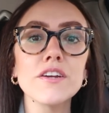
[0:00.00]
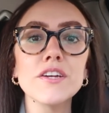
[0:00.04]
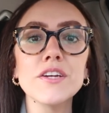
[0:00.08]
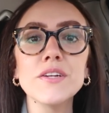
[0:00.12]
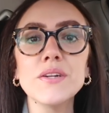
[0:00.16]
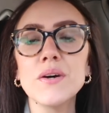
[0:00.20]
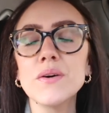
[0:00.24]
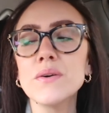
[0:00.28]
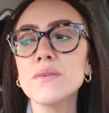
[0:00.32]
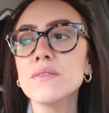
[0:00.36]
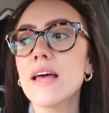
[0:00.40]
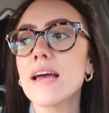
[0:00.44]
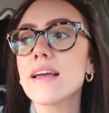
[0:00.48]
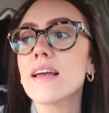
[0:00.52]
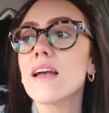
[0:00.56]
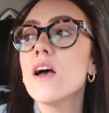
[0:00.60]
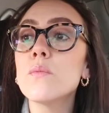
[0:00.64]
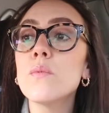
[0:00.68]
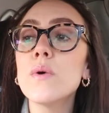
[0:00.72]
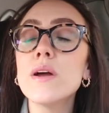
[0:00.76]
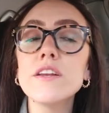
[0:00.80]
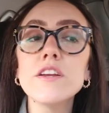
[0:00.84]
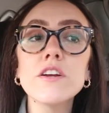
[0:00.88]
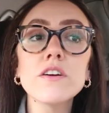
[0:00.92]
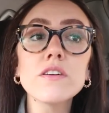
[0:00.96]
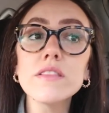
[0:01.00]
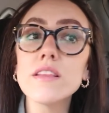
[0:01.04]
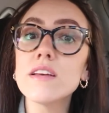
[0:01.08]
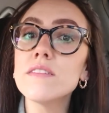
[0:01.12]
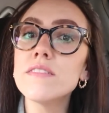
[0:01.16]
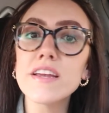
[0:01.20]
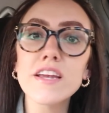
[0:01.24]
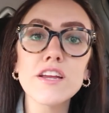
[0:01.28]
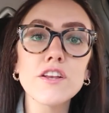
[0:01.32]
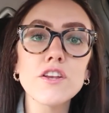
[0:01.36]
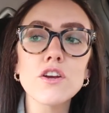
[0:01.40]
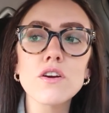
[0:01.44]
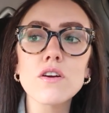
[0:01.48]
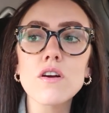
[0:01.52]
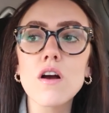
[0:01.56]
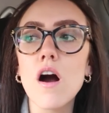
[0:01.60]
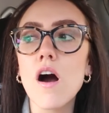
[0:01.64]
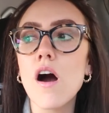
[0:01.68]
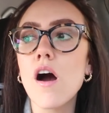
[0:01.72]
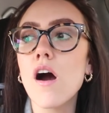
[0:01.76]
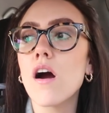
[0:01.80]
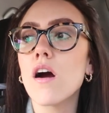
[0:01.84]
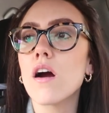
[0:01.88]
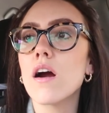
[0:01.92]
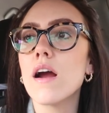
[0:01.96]
You know, like when you're living in your
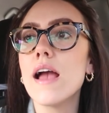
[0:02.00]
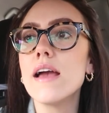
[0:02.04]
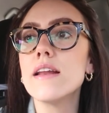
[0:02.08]
car,